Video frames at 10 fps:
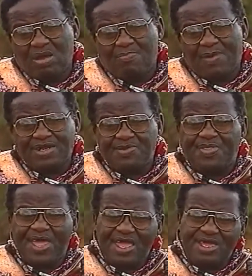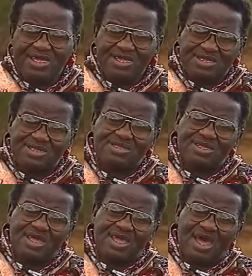but there is
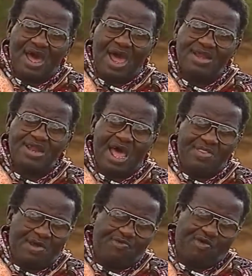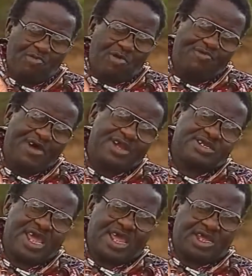another form of
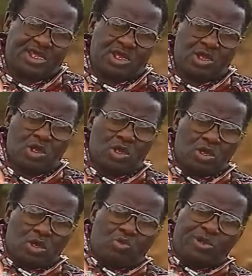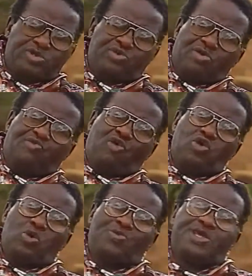attack which will
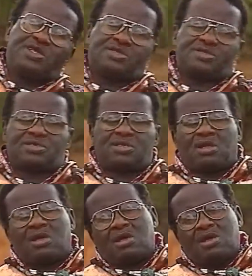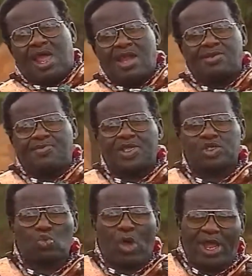follow this, and this
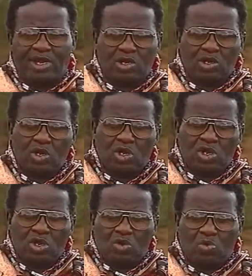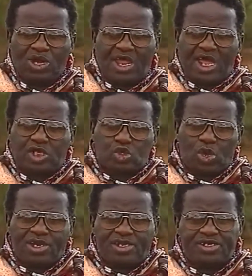one will
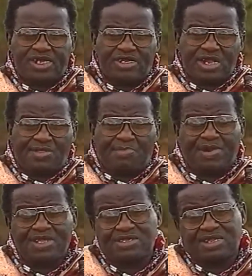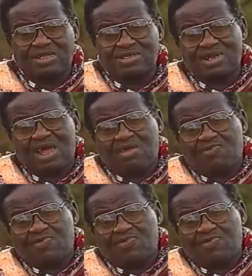actually shatter the president's life.